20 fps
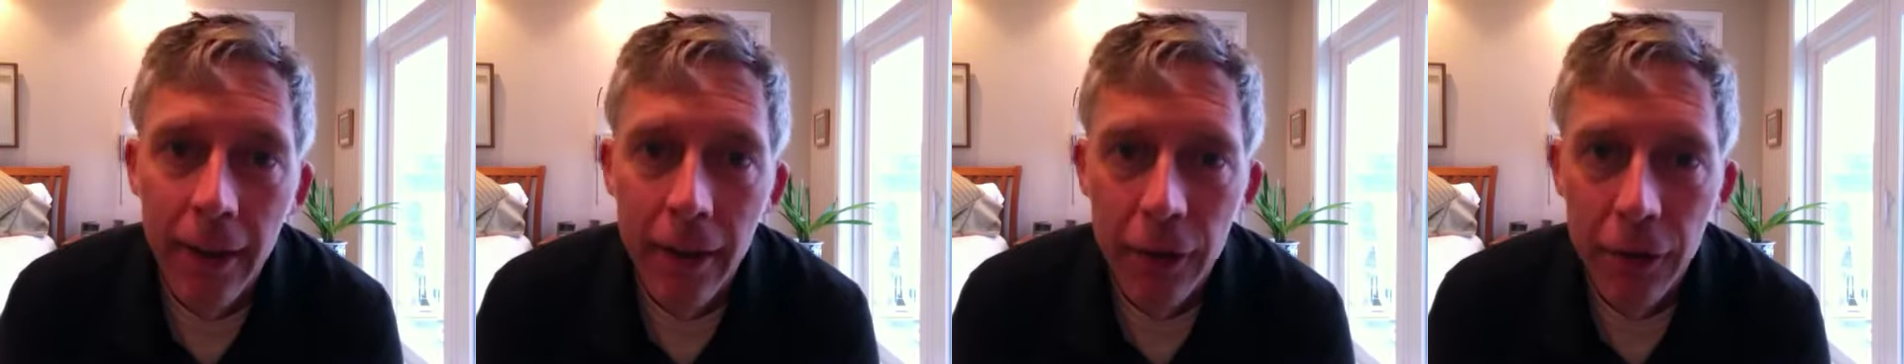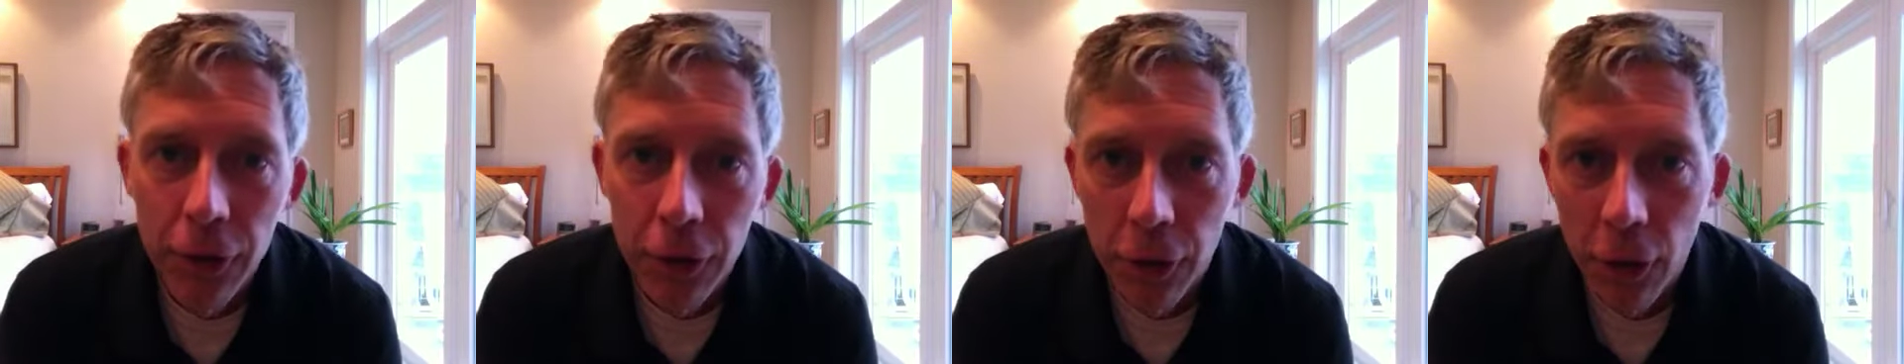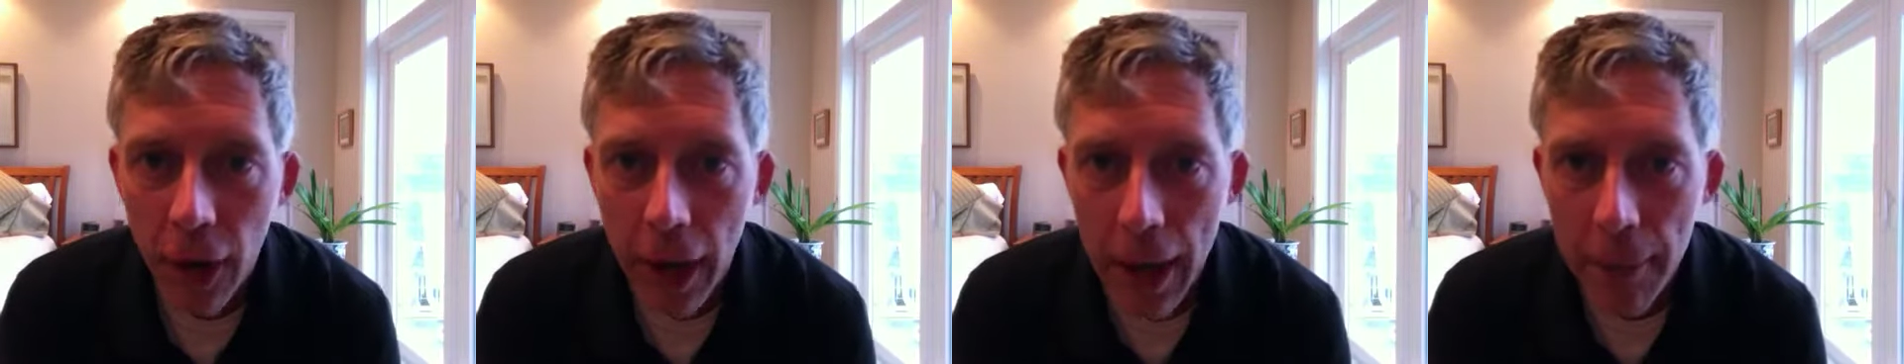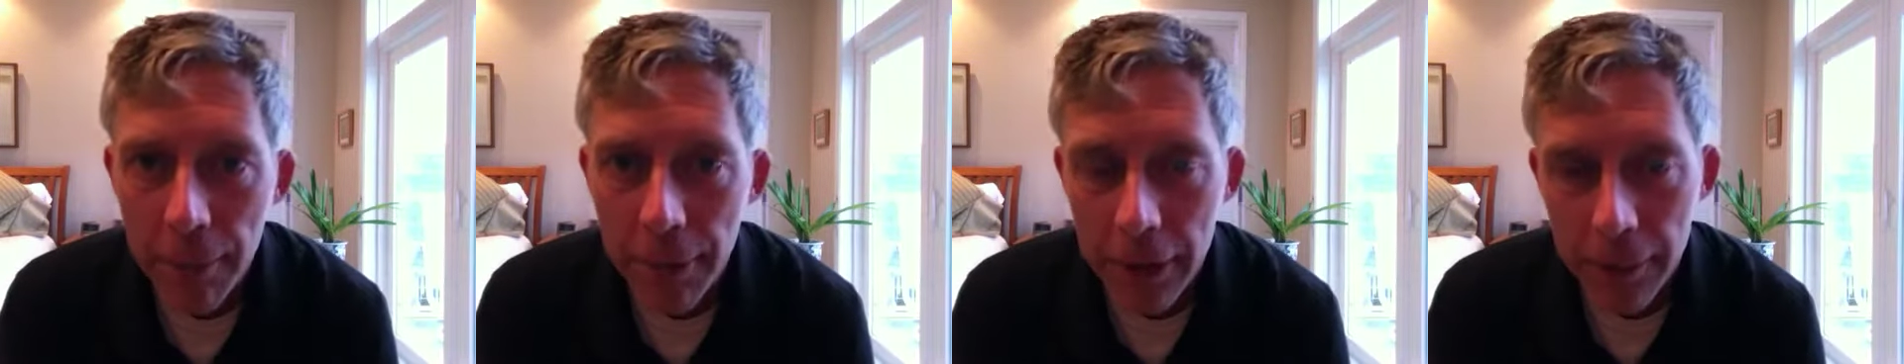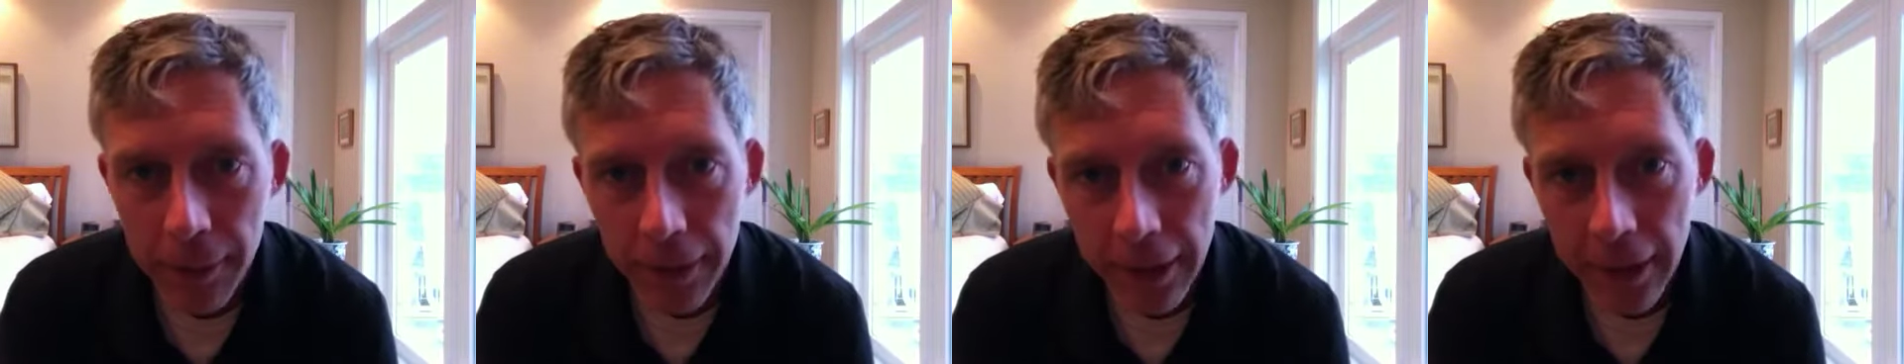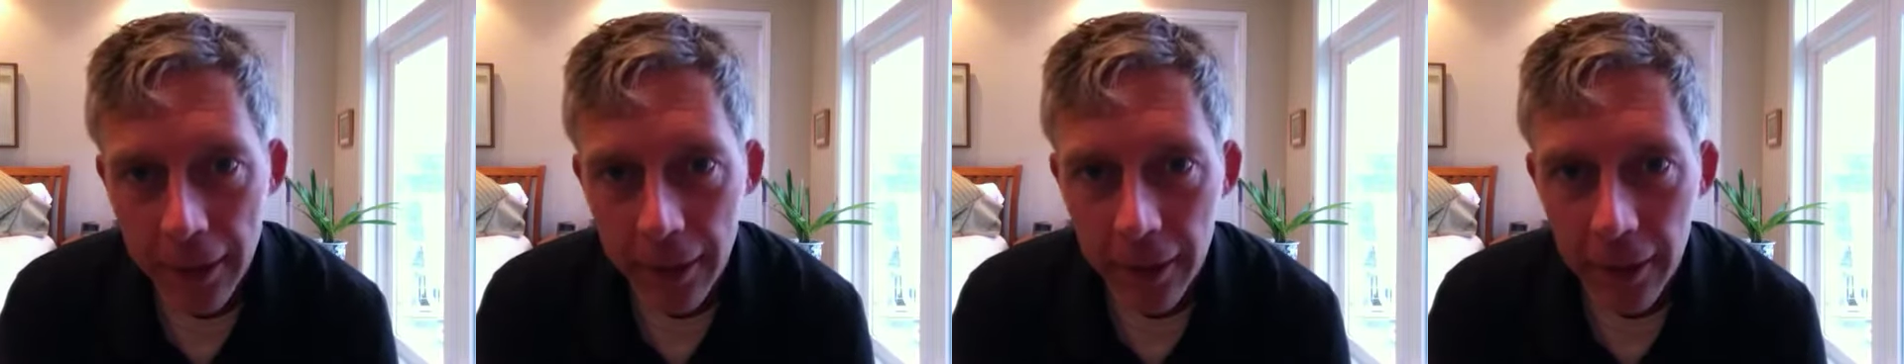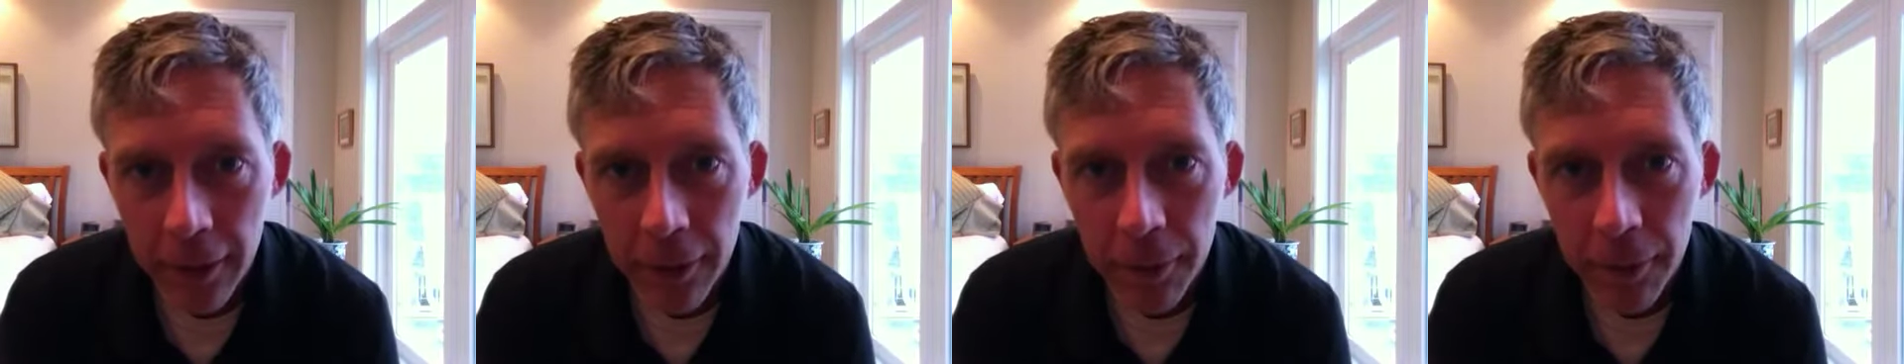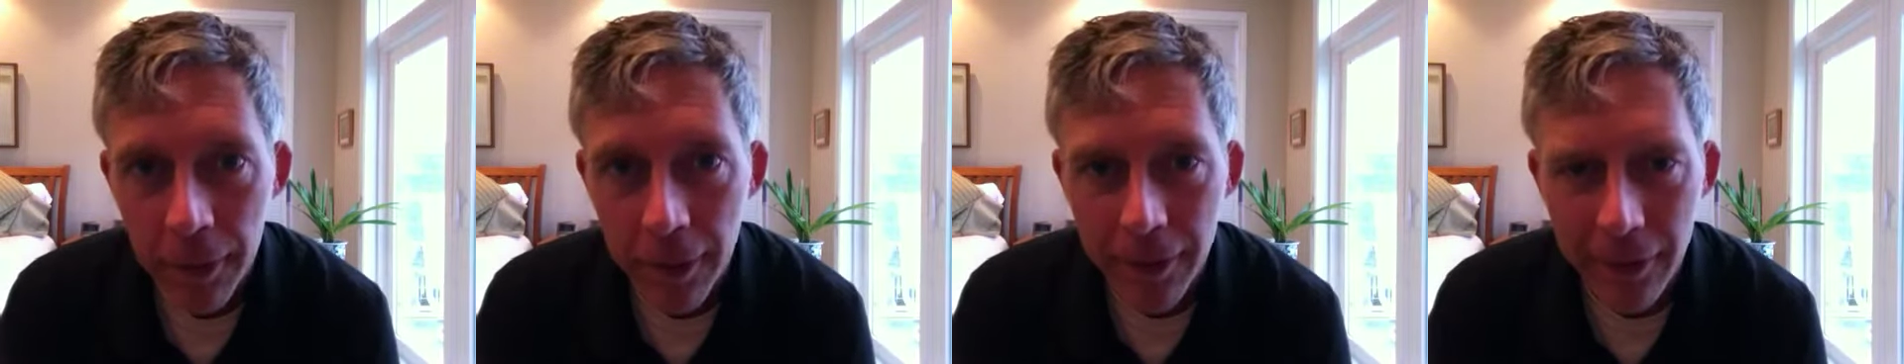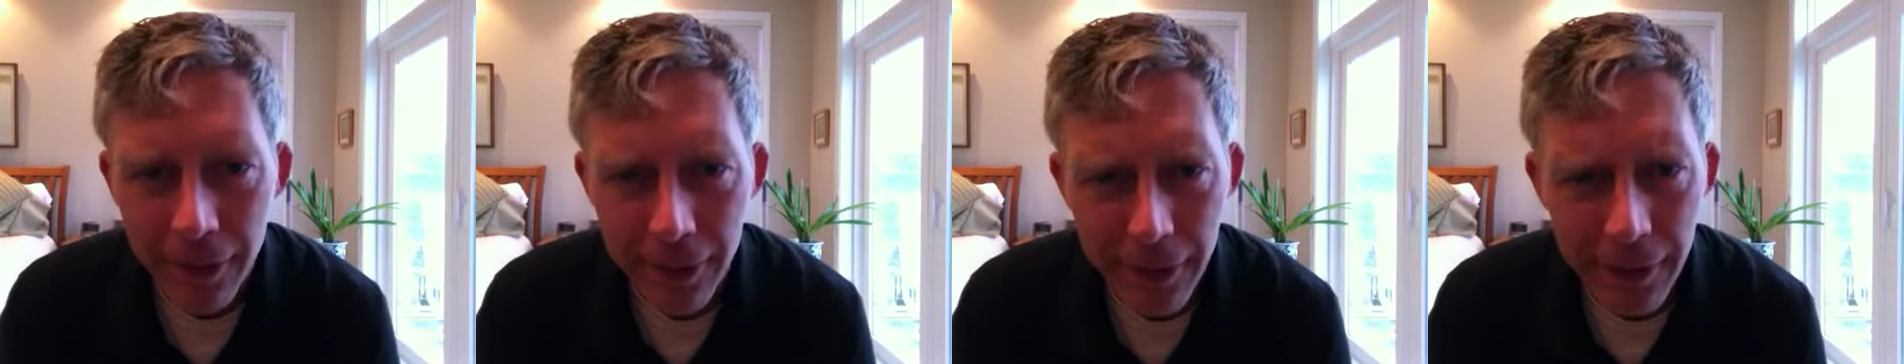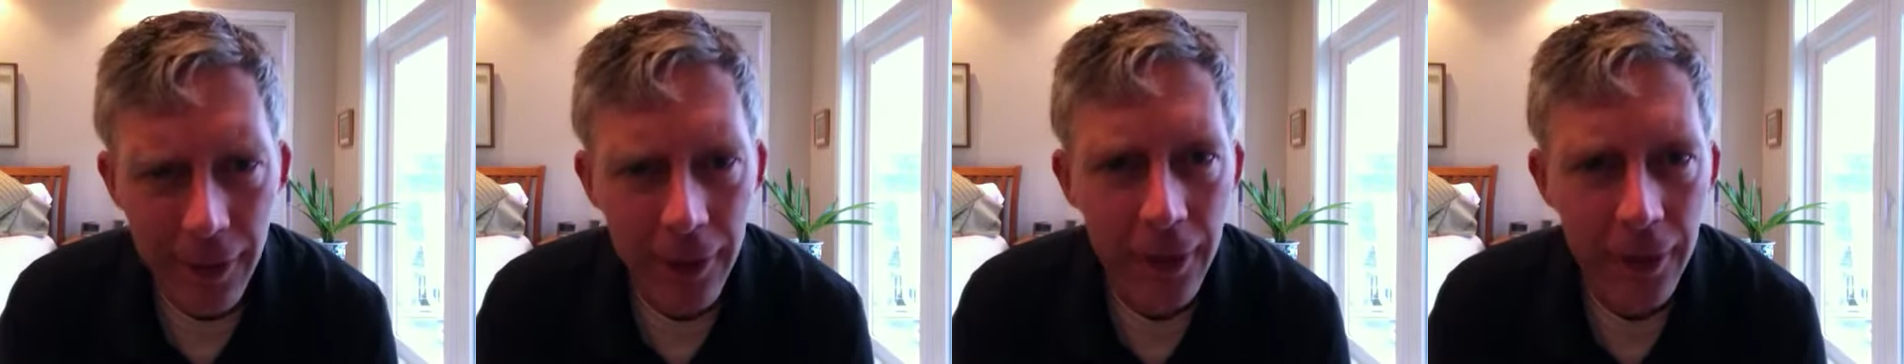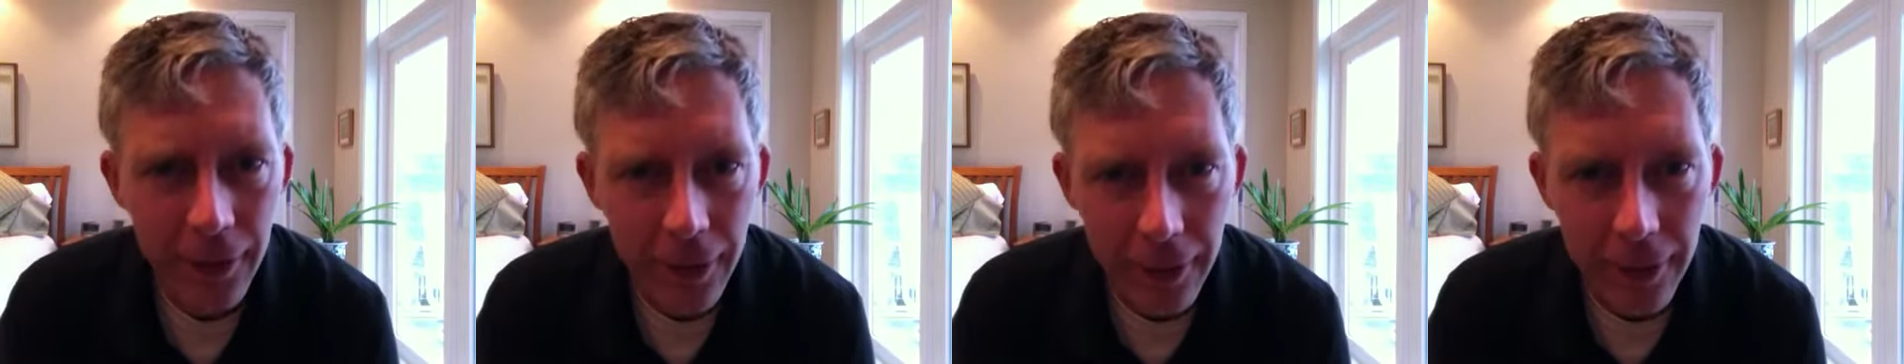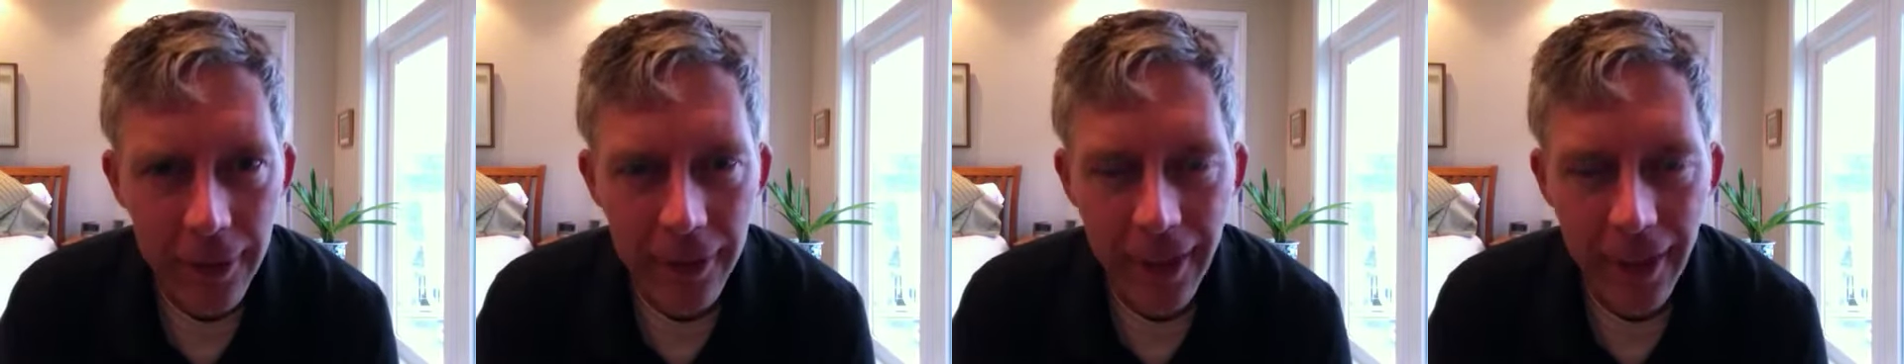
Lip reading: So happy to be here, but still